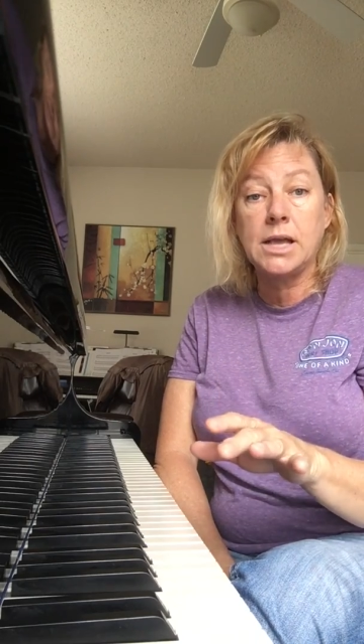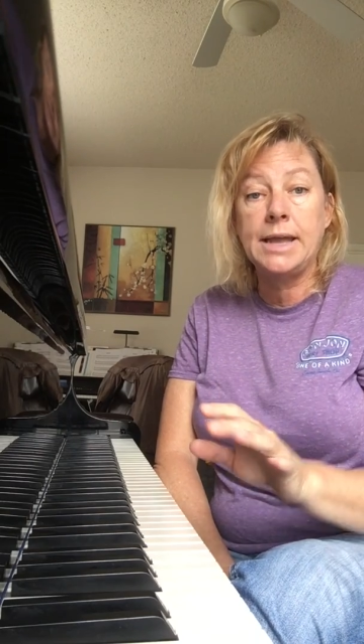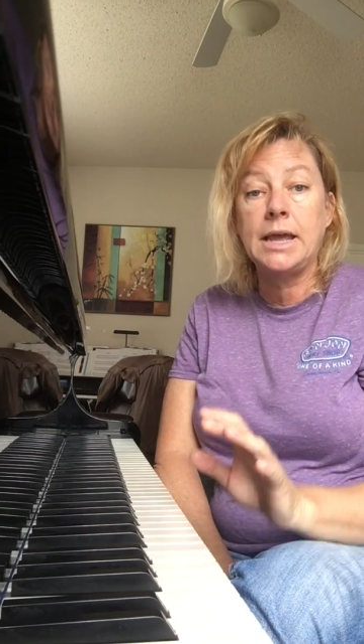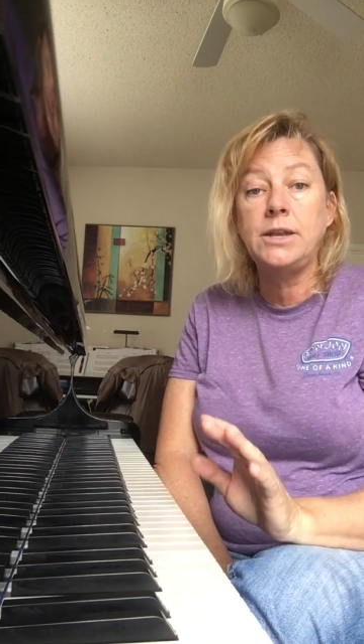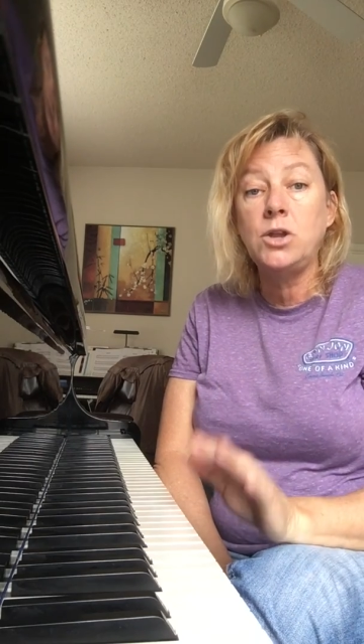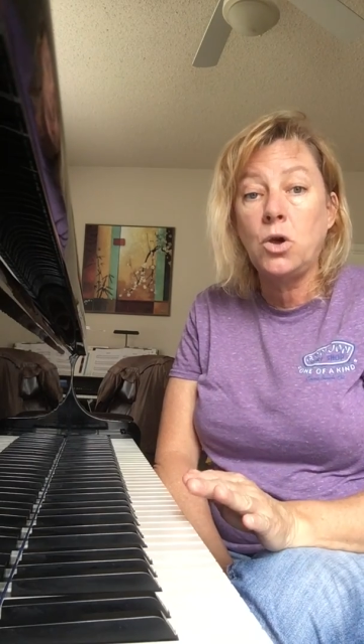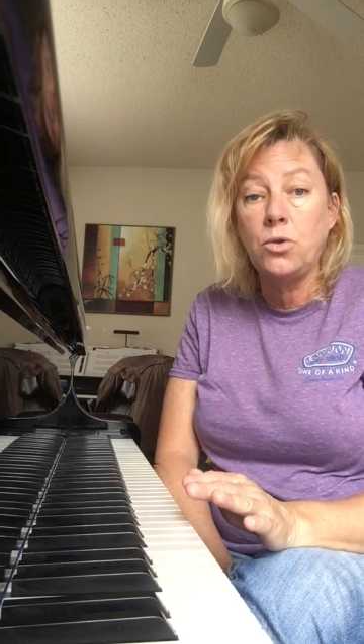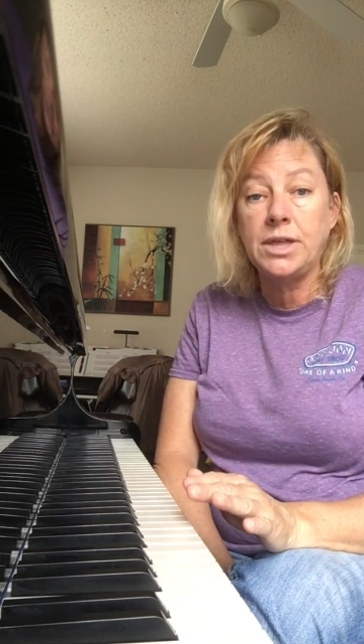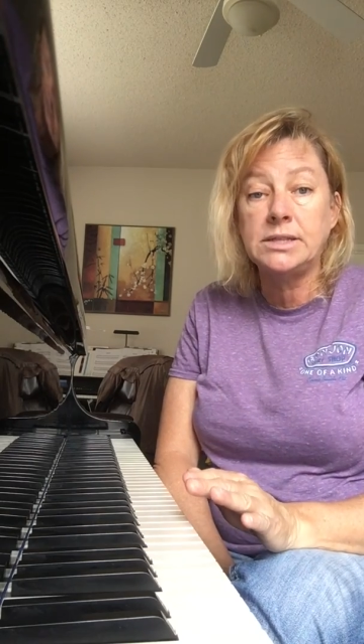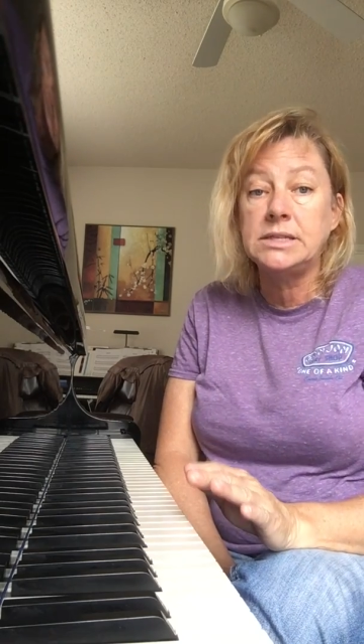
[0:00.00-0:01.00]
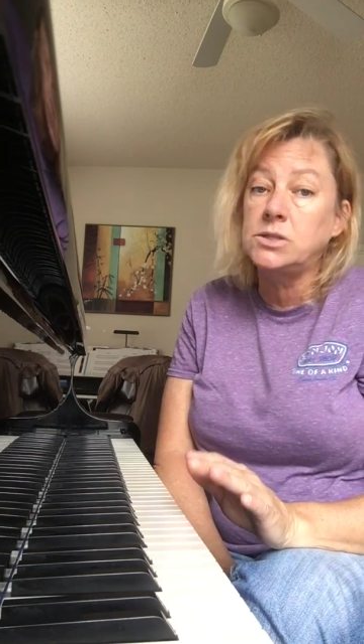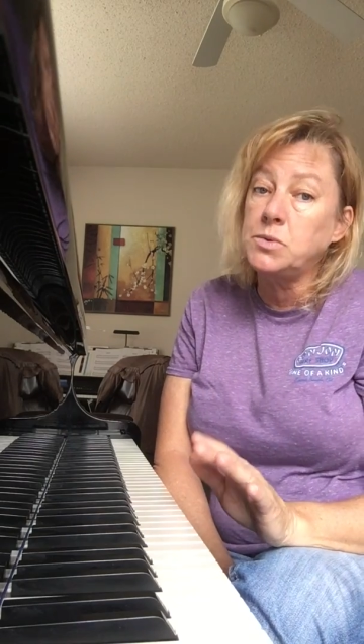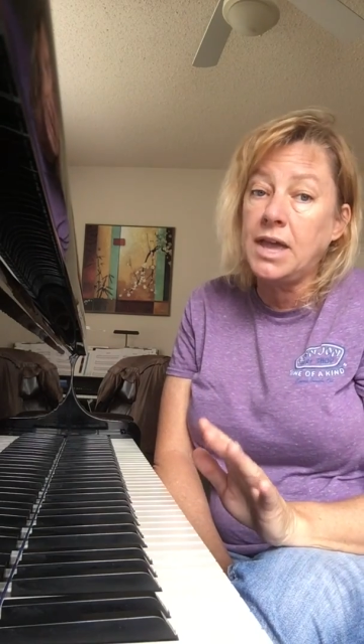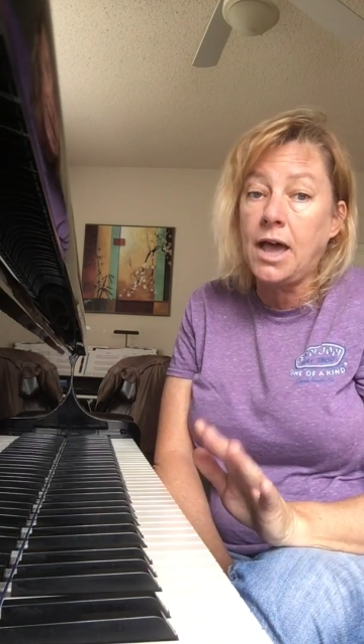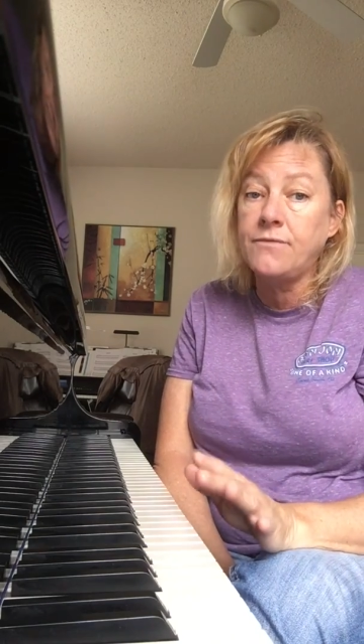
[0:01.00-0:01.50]
And I know that since
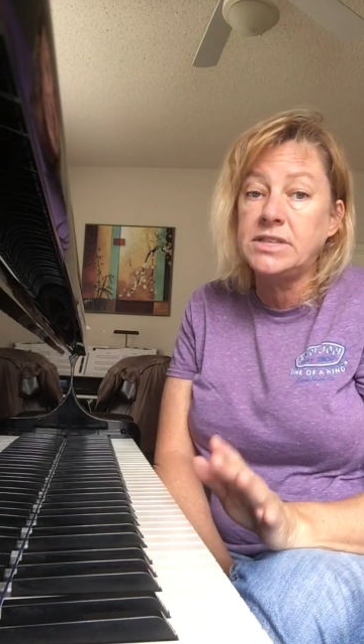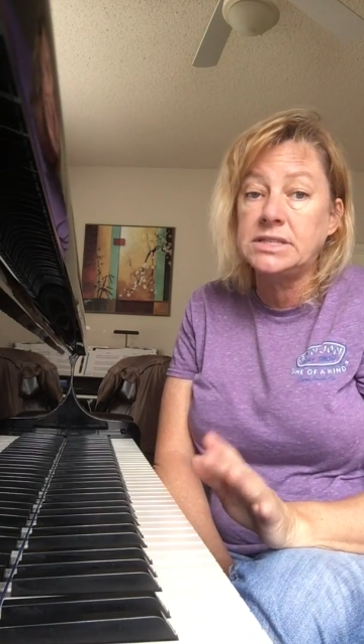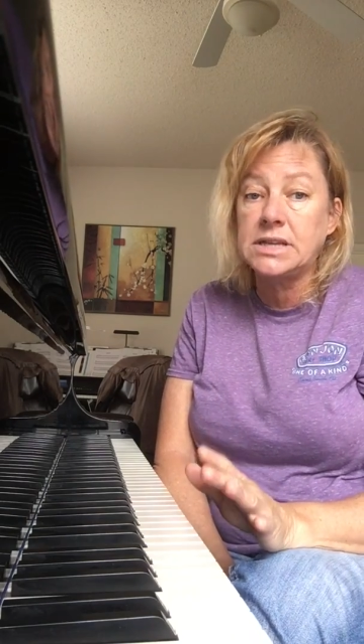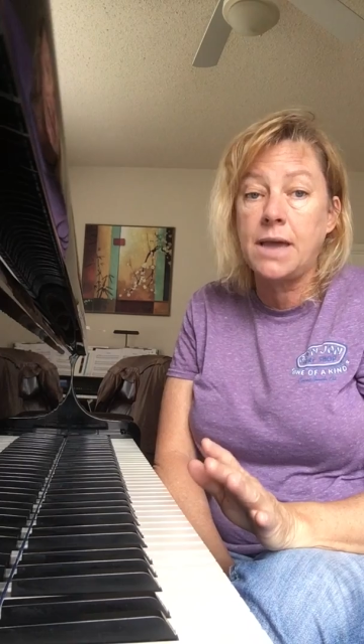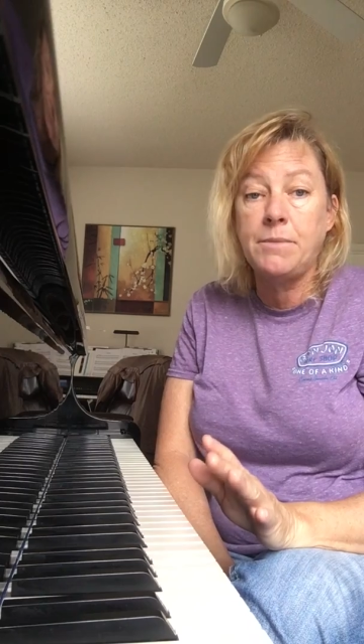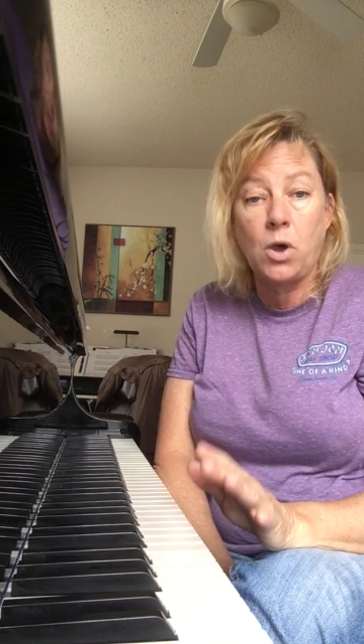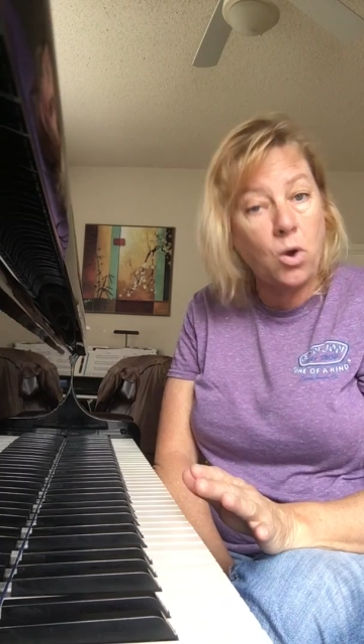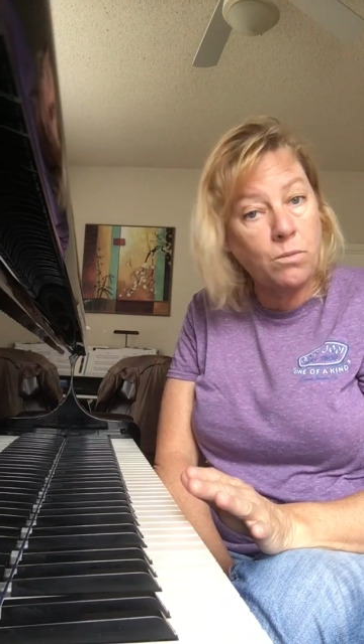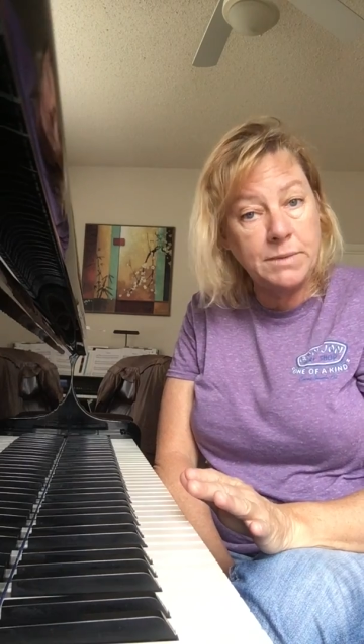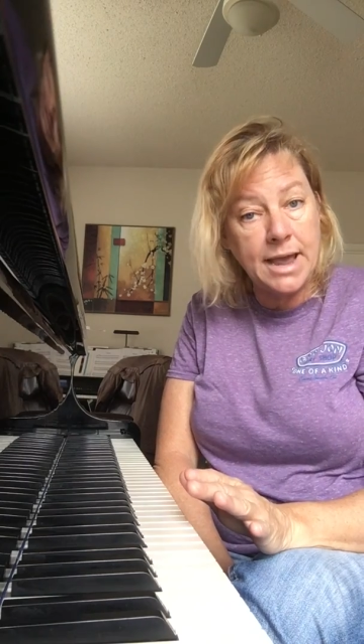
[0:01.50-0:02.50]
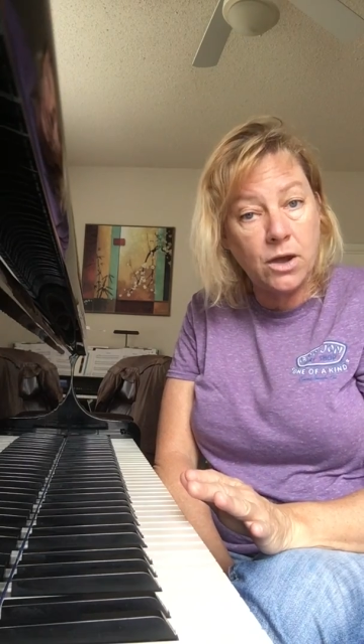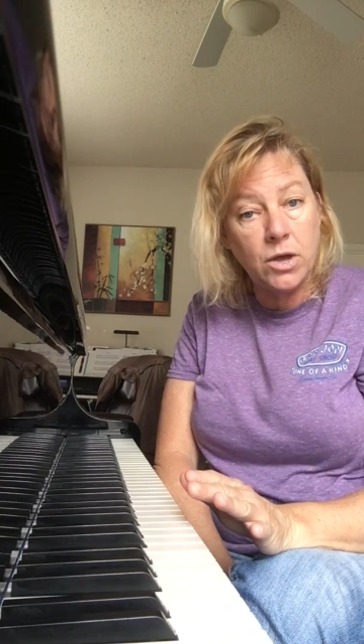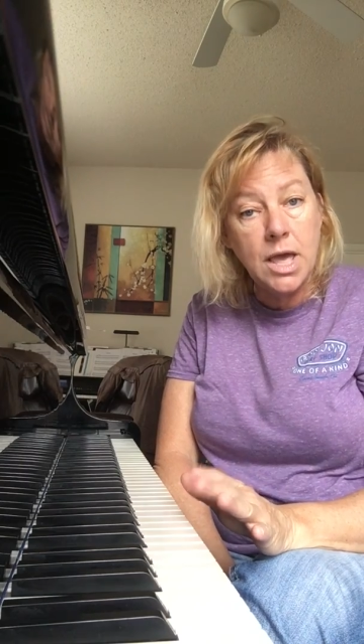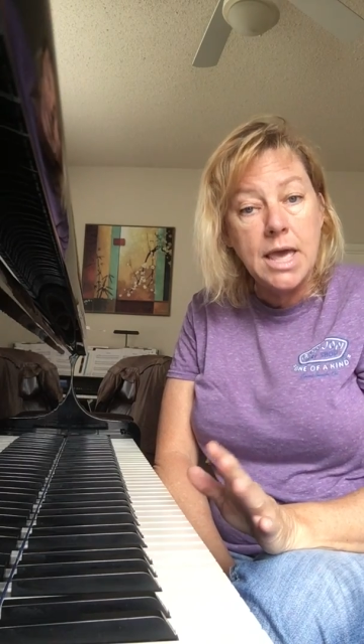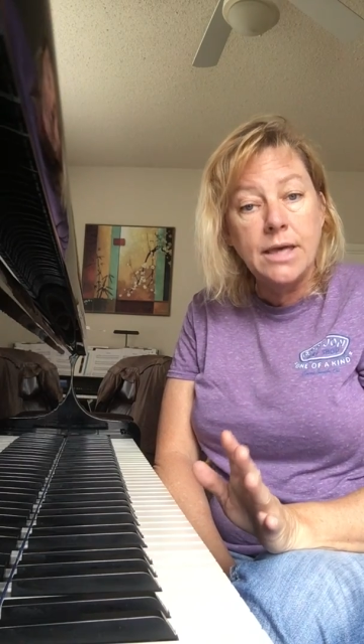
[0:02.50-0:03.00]
we have this time at home now,